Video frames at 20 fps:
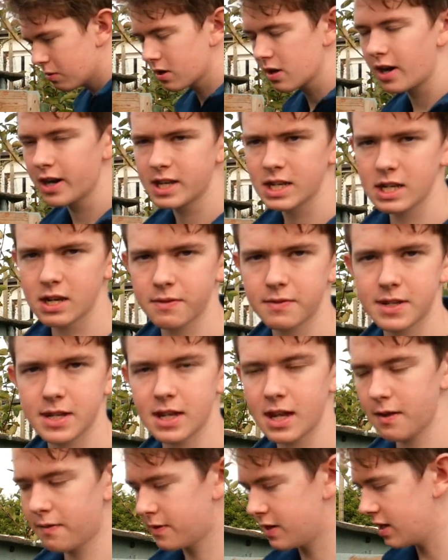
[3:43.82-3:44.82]
were kind enough to
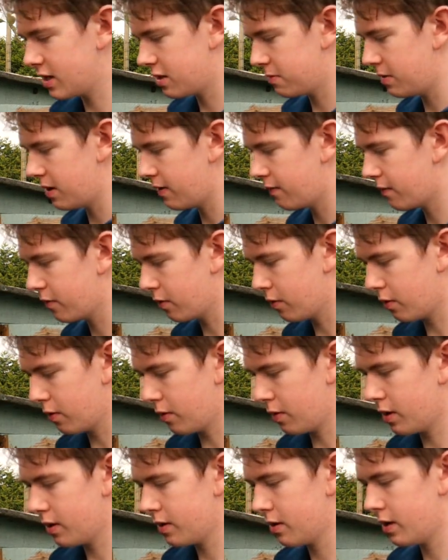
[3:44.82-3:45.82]
gift it to me for